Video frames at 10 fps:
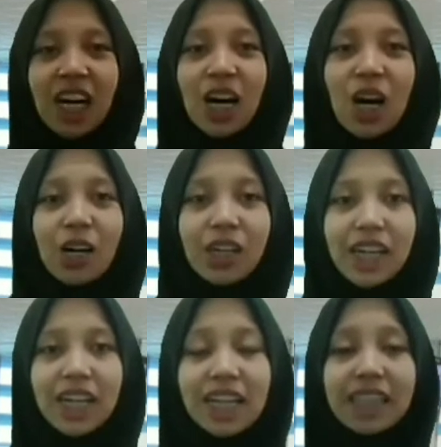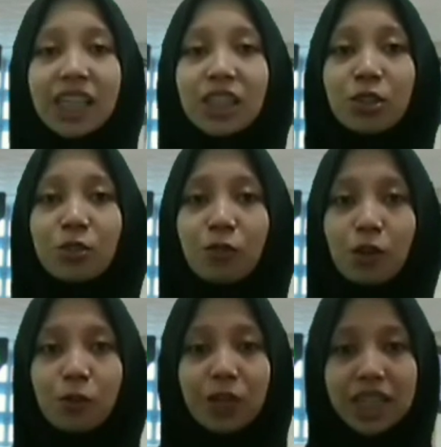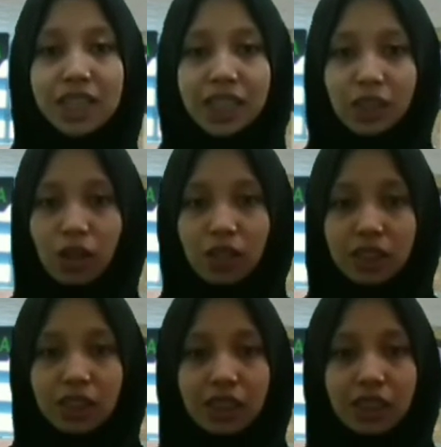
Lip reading: Okay, thank you for waiting all.